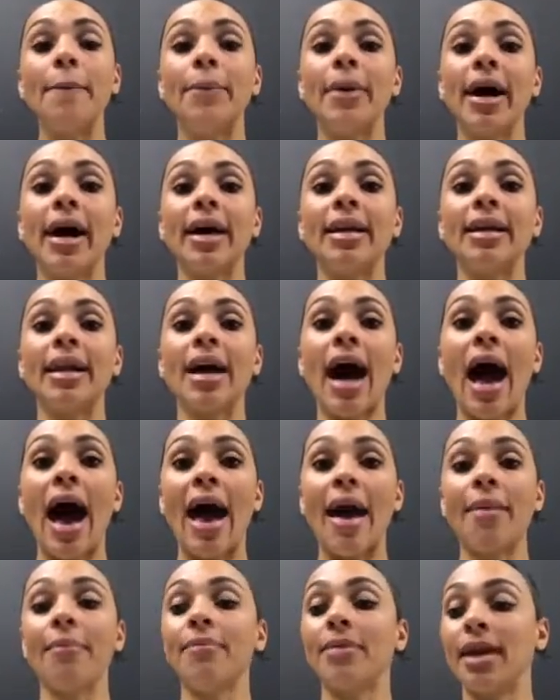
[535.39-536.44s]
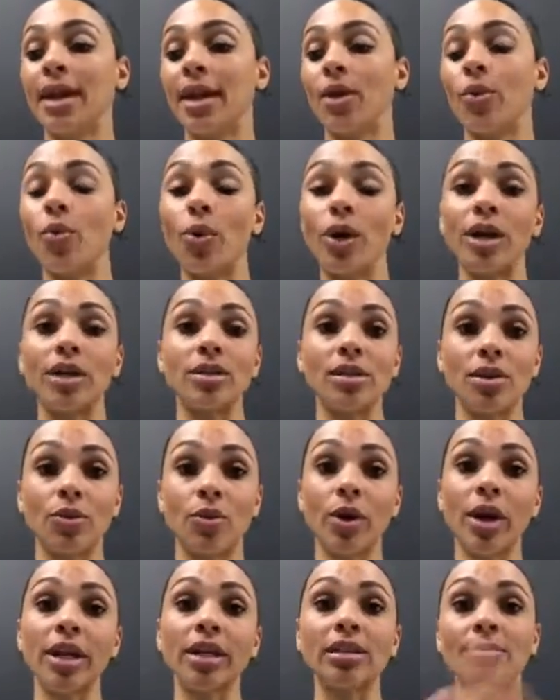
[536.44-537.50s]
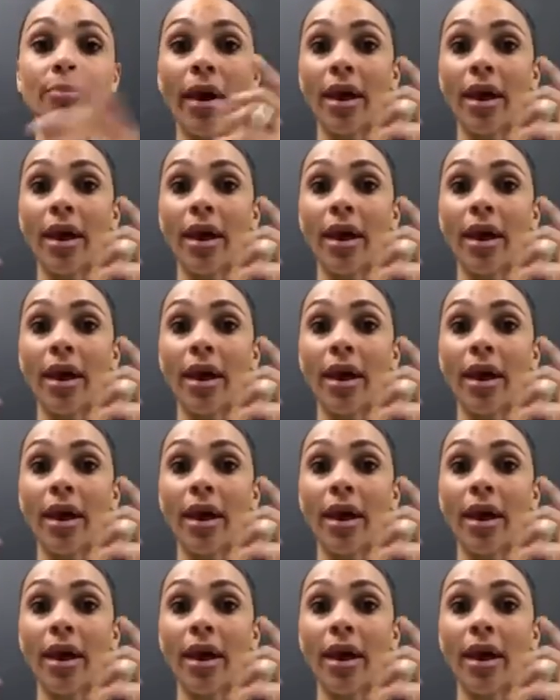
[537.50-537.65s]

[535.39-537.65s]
but I'm getting worse and worse.